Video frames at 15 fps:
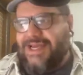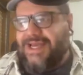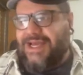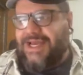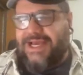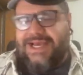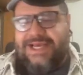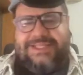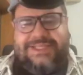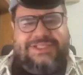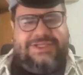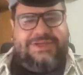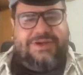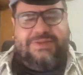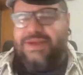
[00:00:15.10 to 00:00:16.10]
the
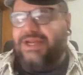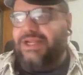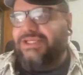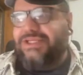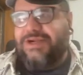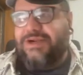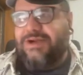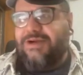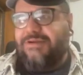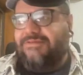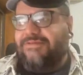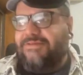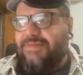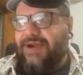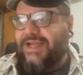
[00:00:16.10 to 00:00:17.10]
engineer manager
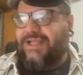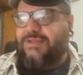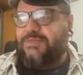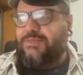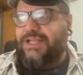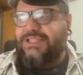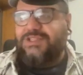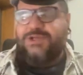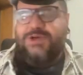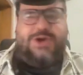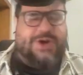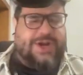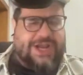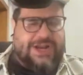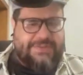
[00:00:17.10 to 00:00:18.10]
of Marketplace
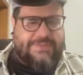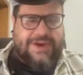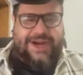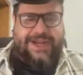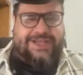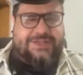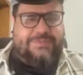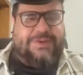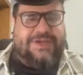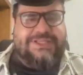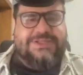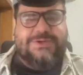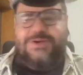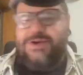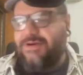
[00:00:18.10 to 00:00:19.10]
Core and
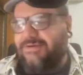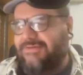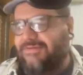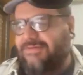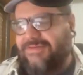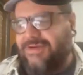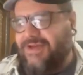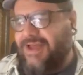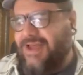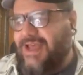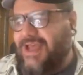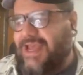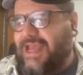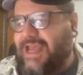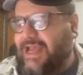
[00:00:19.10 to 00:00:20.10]
Marketplace Growth,
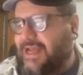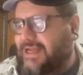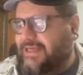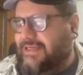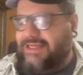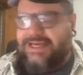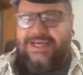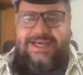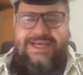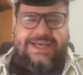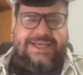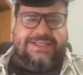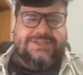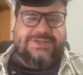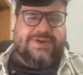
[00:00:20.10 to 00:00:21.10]
and
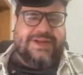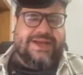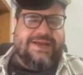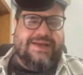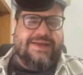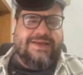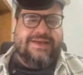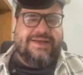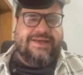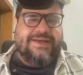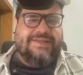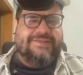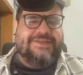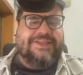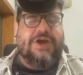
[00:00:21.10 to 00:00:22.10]
he's gonna
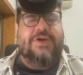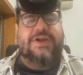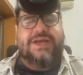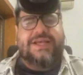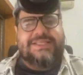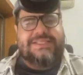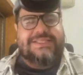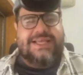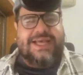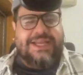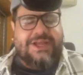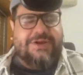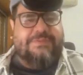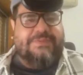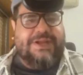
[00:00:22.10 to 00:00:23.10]
tell us a
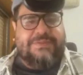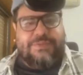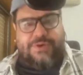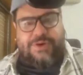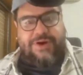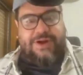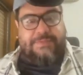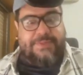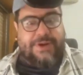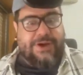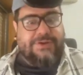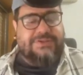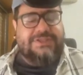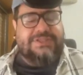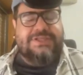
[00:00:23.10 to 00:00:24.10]
little bit more
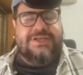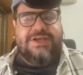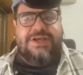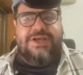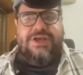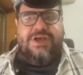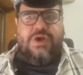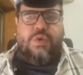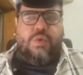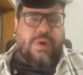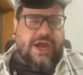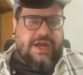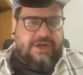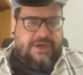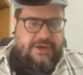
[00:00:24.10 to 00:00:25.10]
about
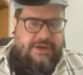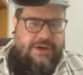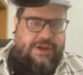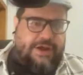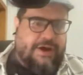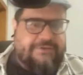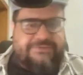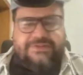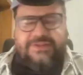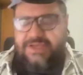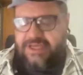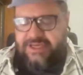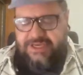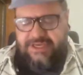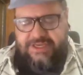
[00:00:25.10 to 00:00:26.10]
one of
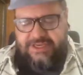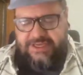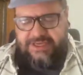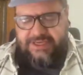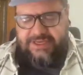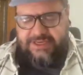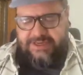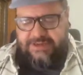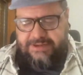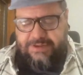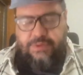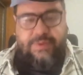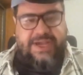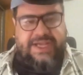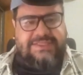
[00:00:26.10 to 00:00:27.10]
the
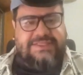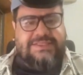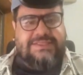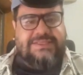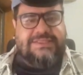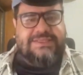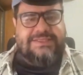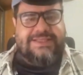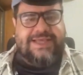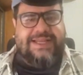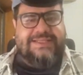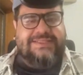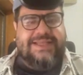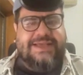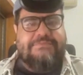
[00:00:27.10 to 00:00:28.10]
wastes that
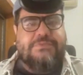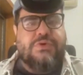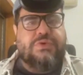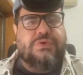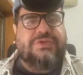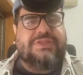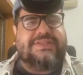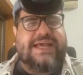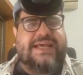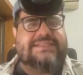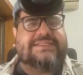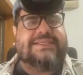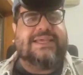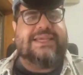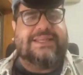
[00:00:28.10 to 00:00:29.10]
is the mood
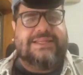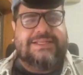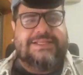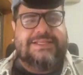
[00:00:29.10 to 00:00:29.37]
tasking.